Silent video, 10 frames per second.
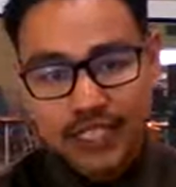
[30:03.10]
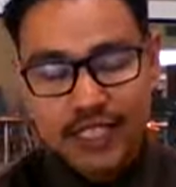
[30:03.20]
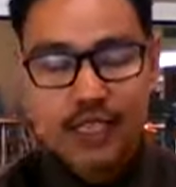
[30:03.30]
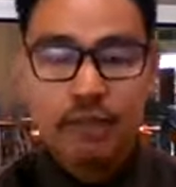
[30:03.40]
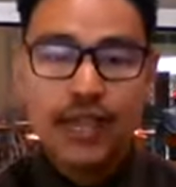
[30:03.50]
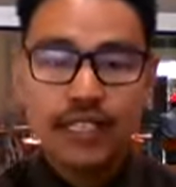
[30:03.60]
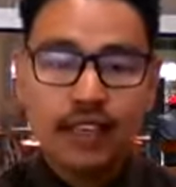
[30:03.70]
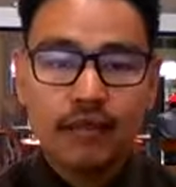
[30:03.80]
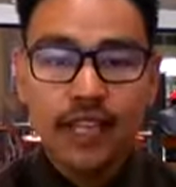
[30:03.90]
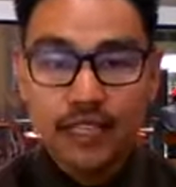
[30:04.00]
us and based
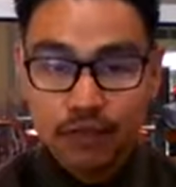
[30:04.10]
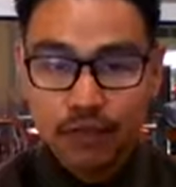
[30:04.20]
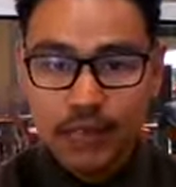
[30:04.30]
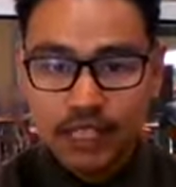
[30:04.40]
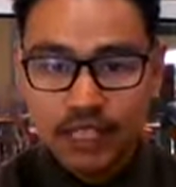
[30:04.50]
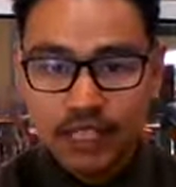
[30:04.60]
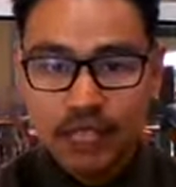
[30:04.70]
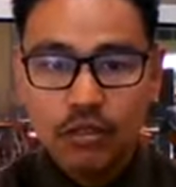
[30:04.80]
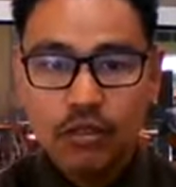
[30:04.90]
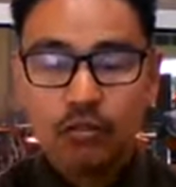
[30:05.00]
off that information that
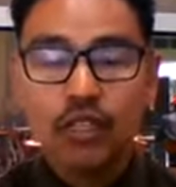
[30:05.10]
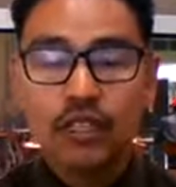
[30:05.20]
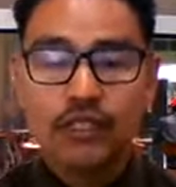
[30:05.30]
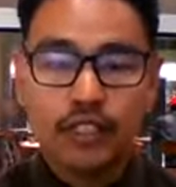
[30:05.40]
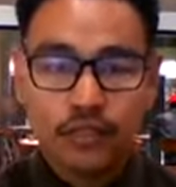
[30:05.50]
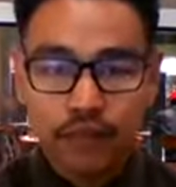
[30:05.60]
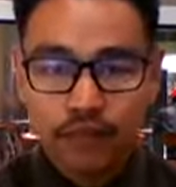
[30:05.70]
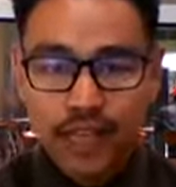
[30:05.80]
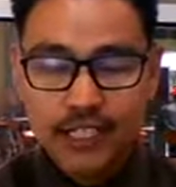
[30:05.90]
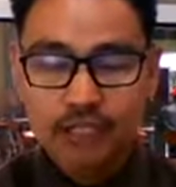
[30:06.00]
you put on your
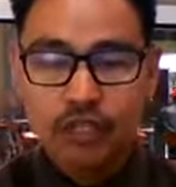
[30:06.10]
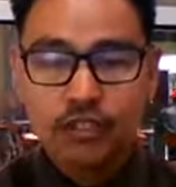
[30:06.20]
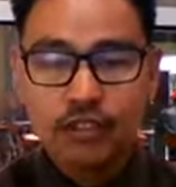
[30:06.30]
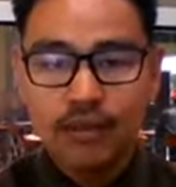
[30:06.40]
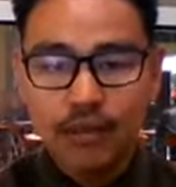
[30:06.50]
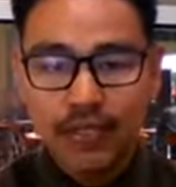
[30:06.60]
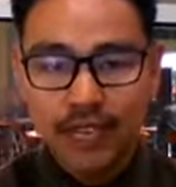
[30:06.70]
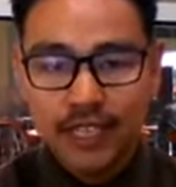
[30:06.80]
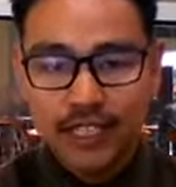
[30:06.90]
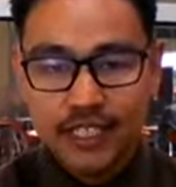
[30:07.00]
FAFSA or DREAM
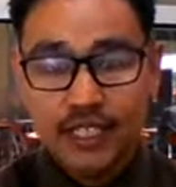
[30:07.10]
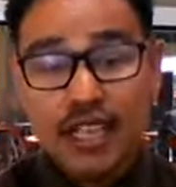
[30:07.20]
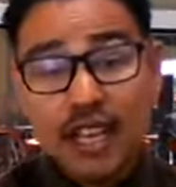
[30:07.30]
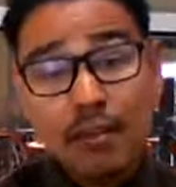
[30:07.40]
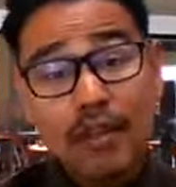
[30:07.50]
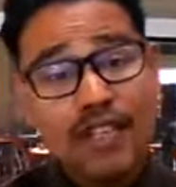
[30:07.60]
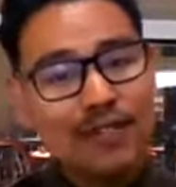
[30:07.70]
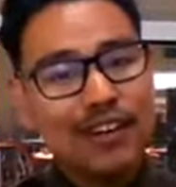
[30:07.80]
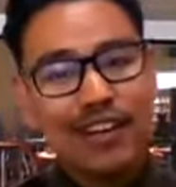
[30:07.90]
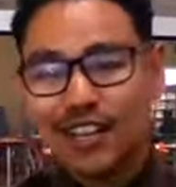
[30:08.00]
application. But
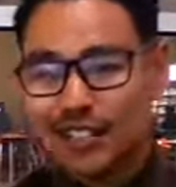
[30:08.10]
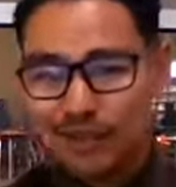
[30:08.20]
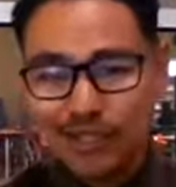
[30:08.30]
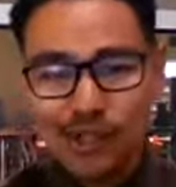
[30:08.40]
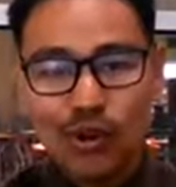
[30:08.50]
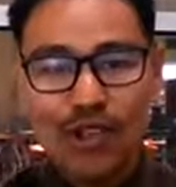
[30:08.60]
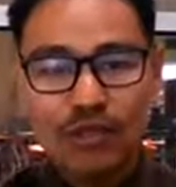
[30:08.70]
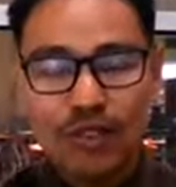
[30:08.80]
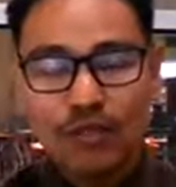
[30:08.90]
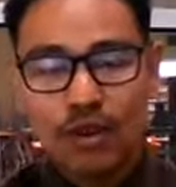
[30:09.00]
if you're eligible, you
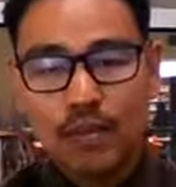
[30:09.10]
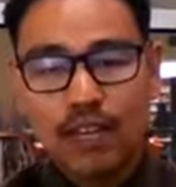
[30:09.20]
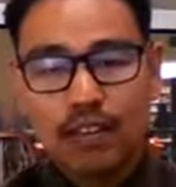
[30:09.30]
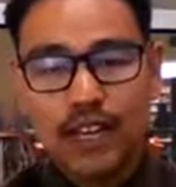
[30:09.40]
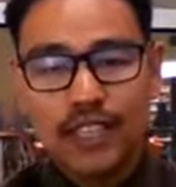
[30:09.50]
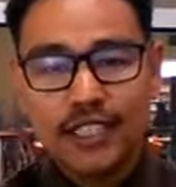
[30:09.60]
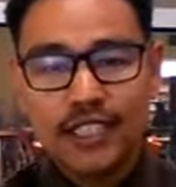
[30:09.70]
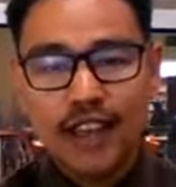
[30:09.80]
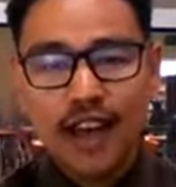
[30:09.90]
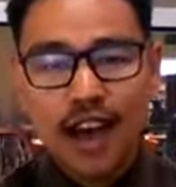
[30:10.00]
qualify for a Pell
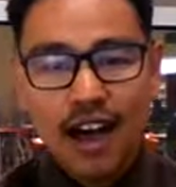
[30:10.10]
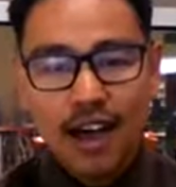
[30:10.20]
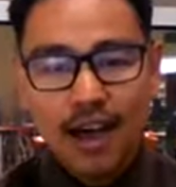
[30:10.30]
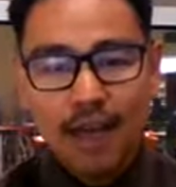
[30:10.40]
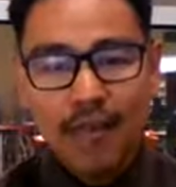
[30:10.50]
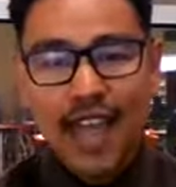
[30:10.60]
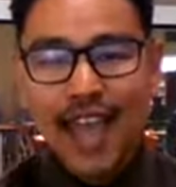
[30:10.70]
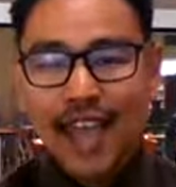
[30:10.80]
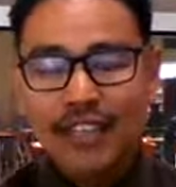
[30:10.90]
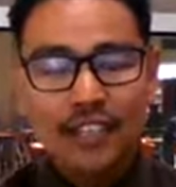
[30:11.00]
Grant,
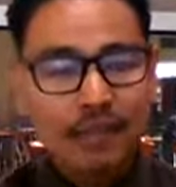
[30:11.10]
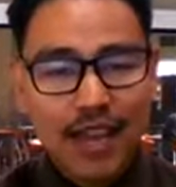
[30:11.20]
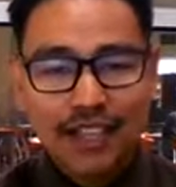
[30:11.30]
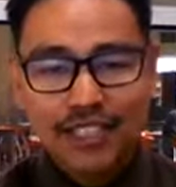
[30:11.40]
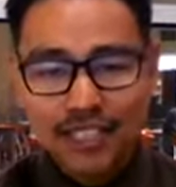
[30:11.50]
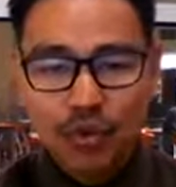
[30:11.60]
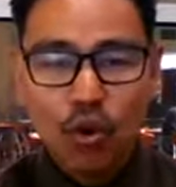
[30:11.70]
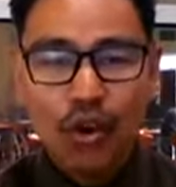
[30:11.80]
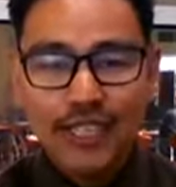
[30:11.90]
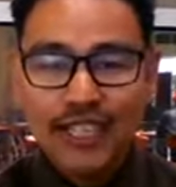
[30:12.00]
and your package is
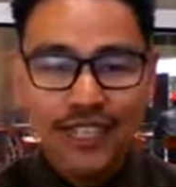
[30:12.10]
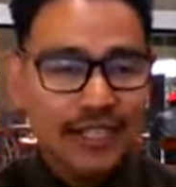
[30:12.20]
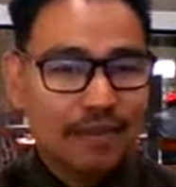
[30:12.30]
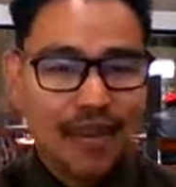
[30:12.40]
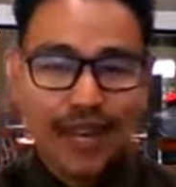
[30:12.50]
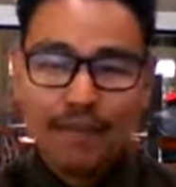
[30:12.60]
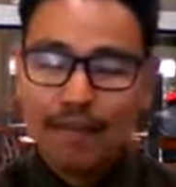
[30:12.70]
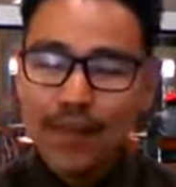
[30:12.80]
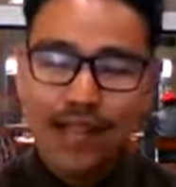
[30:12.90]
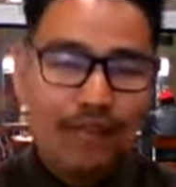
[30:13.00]
awarded and it's by
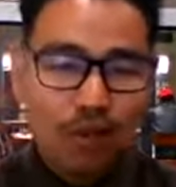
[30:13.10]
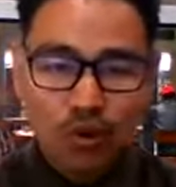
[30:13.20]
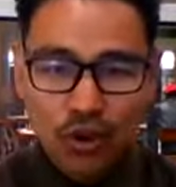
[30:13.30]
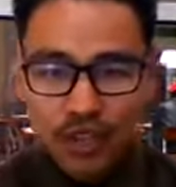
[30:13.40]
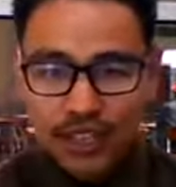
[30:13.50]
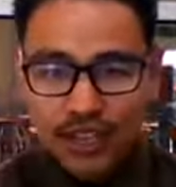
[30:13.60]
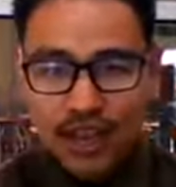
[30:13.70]
May 4th,